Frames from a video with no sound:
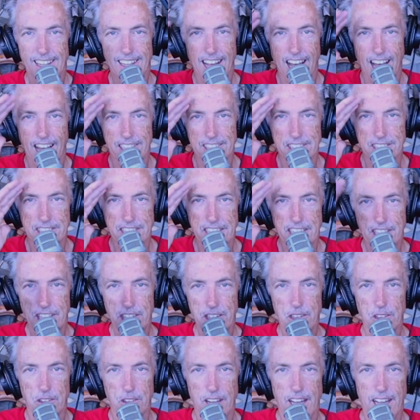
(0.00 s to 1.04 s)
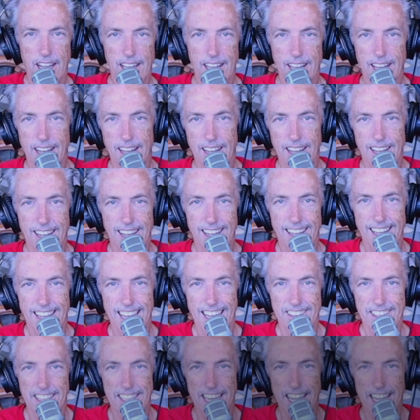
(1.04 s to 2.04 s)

I'll see you at the